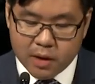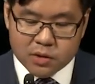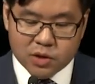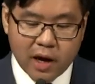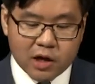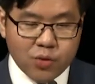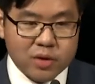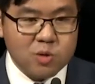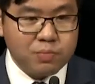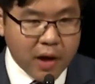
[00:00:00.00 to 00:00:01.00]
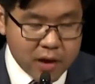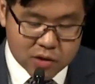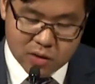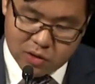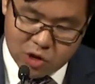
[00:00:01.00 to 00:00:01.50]
So, how do you explain
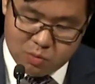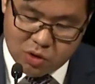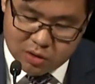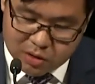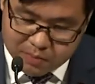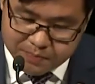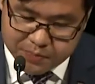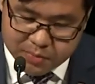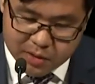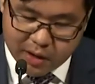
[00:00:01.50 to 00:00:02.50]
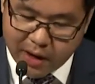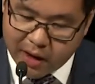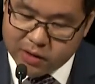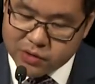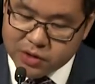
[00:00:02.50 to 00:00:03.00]
to the community that
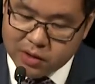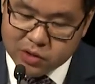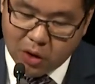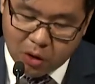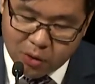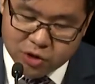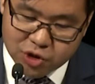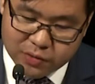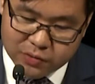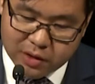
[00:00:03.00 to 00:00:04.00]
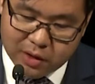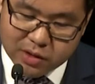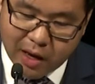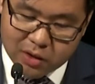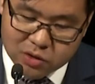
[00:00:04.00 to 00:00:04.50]
has, in its origins and its
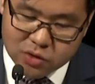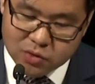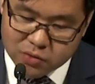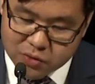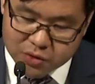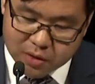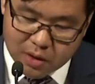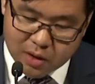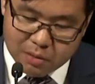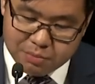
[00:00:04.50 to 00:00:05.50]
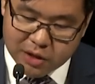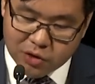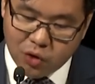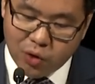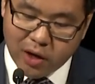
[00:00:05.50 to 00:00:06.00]
attitudes, been
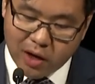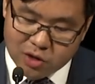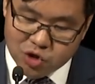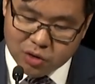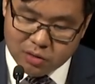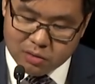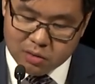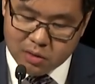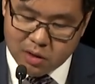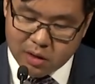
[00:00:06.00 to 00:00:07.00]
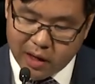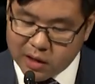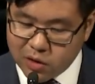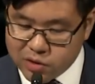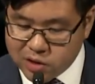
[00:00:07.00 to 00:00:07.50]
Caucasian,
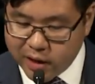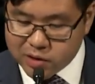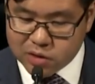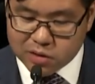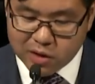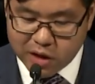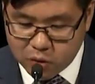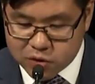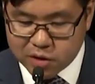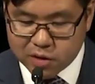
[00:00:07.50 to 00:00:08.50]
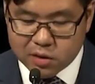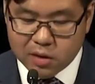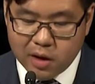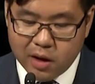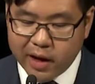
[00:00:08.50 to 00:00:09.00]
Anglo Saxon, Celtic,
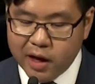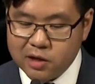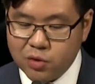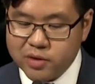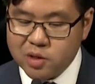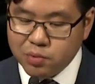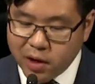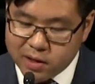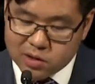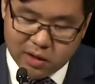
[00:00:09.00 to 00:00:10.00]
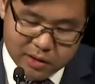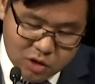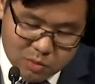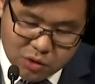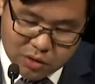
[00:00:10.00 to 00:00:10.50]
how do you explain to that
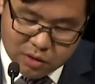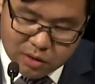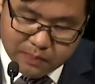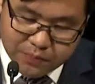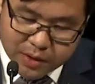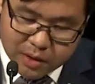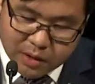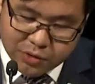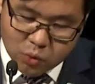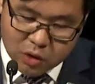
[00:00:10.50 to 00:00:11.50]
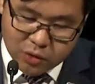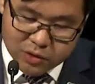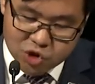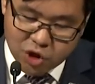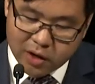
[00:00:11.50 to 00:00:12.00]
community that the world
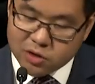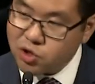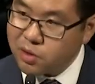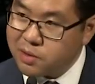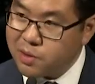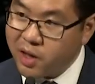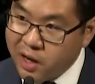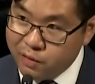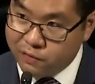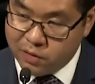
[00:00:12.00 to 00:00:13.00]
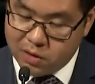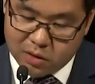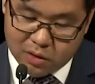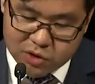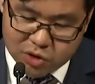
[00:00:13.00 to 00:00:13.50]
is changing, that they've
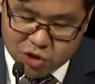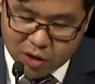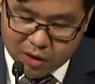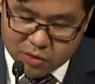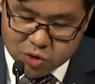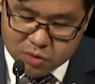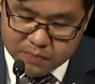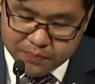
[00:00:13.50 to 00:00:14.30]
got to change?